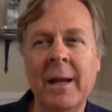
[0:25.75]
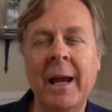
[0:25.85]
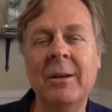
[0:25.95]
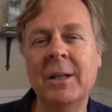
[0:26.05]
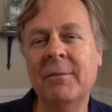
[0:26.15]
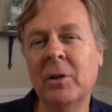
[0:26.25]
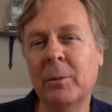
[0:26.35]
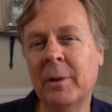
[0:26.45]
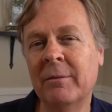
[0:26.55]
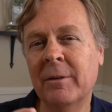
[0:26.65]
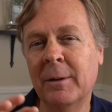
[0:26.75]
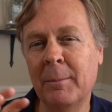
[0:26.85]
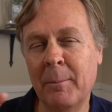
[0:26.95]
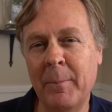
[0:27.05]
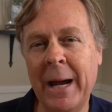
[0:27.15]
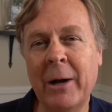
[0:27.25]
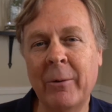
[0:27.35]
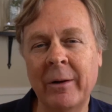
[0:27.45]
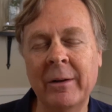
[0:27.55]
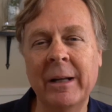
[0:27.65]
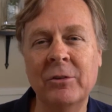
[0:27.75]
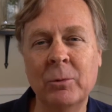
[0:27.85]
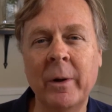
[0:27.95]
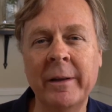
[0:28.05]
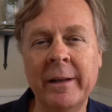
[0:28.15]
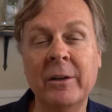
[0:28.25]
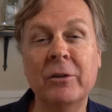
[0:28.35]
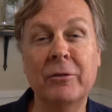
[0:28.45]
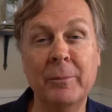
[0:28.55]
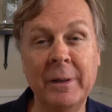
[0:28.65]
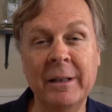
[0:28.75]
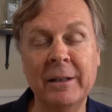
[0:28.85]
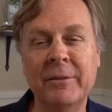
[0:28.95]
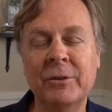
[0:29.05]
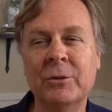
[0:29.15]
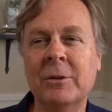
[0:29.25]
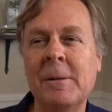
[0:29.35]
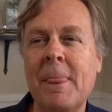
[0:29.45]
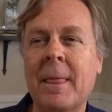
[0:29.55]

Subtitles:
And to give you a little bit of a background as to why that is for me, the individual,